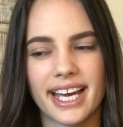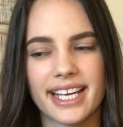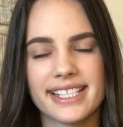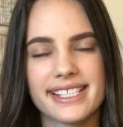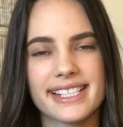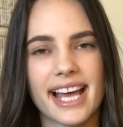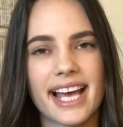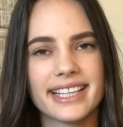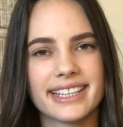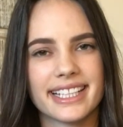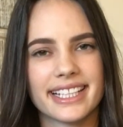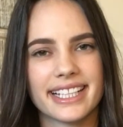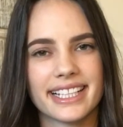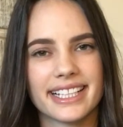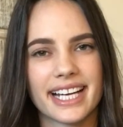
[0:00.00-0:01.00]

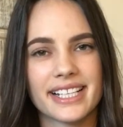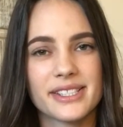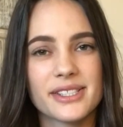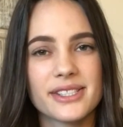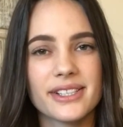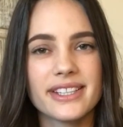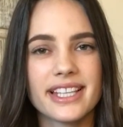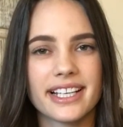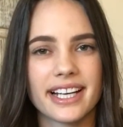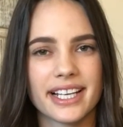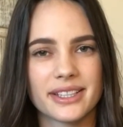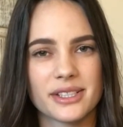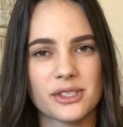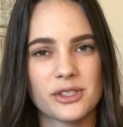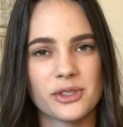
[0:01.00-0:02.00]
stood there
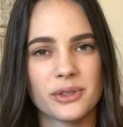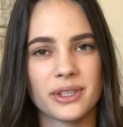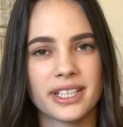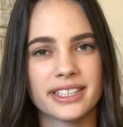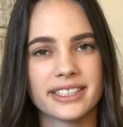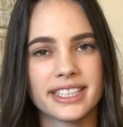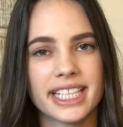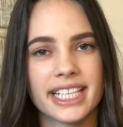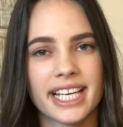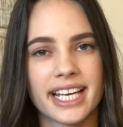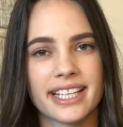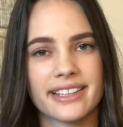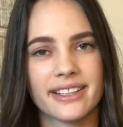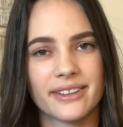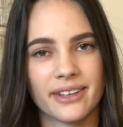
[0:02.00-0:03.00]
at the shore, looking
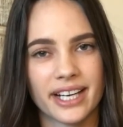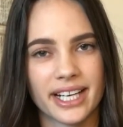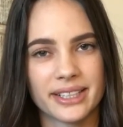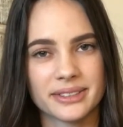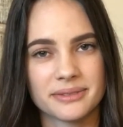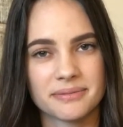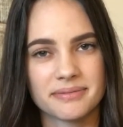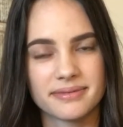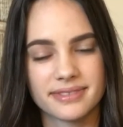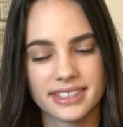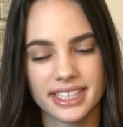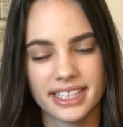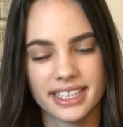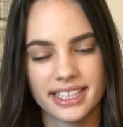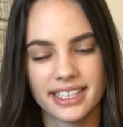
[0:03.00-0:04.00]
at the ground,
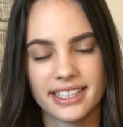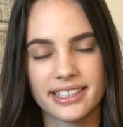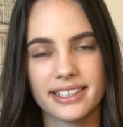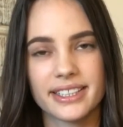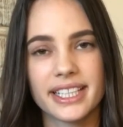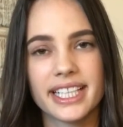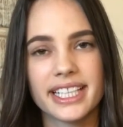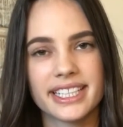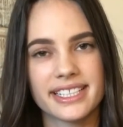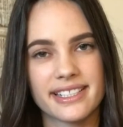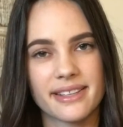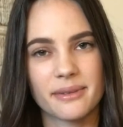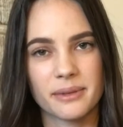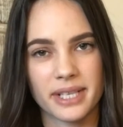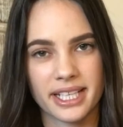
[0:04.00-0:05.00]
looking into
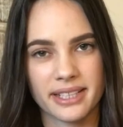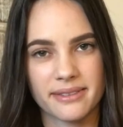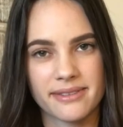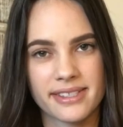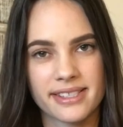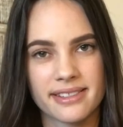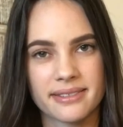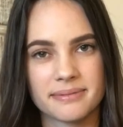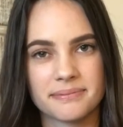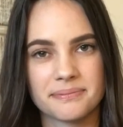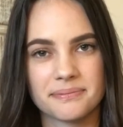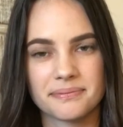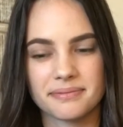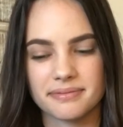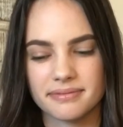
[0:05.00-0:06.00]
the waves,
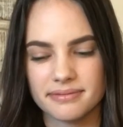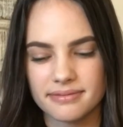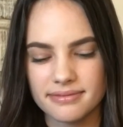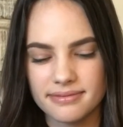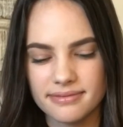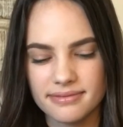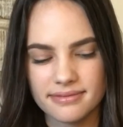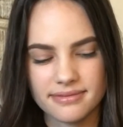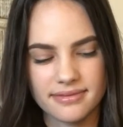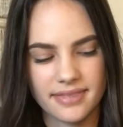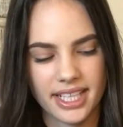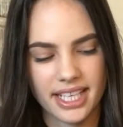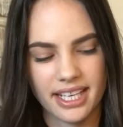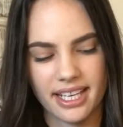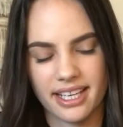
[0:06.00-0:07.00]

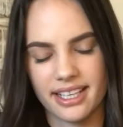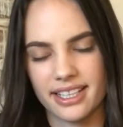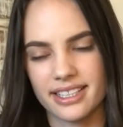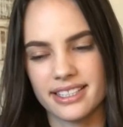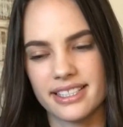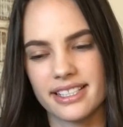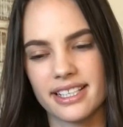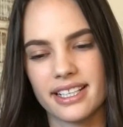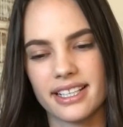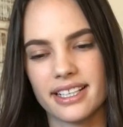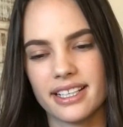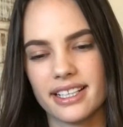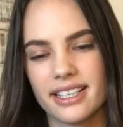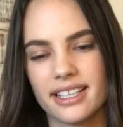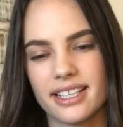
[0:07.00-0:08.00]
and
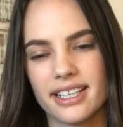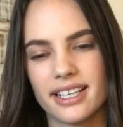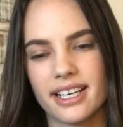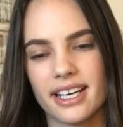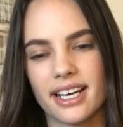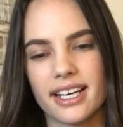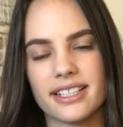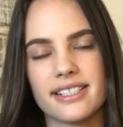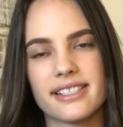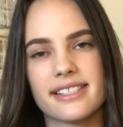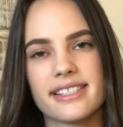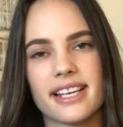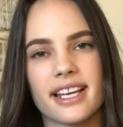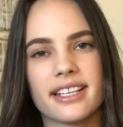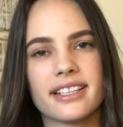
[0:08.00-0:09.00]
I
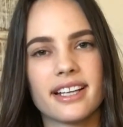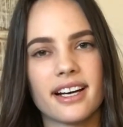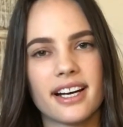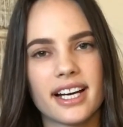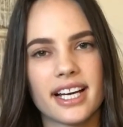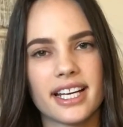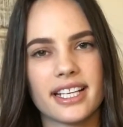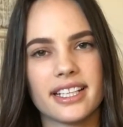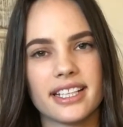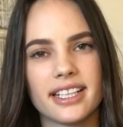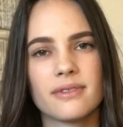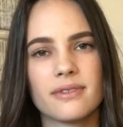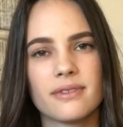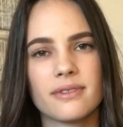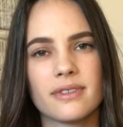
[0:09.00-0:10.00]
just said, God,
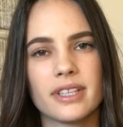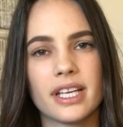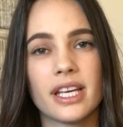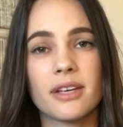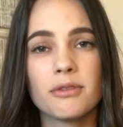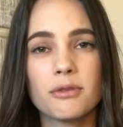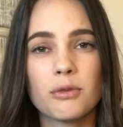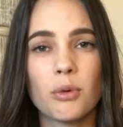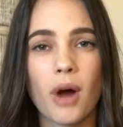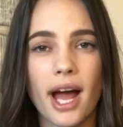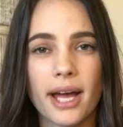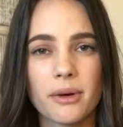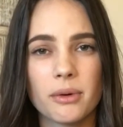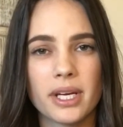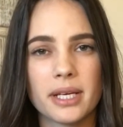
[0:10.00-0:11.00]
if
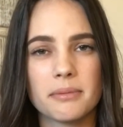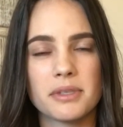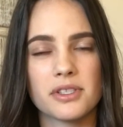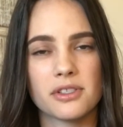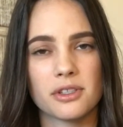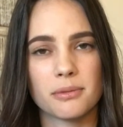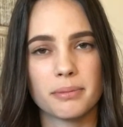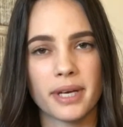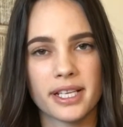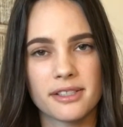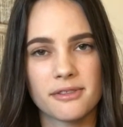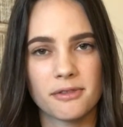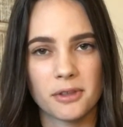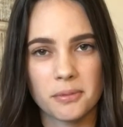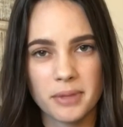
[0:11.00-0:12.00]
YWAM is your
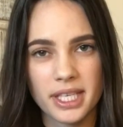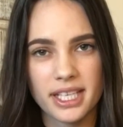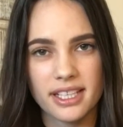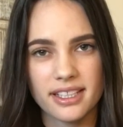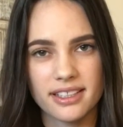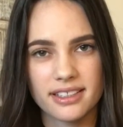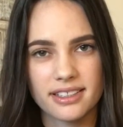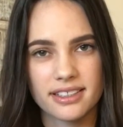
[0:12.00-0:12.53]
best for me,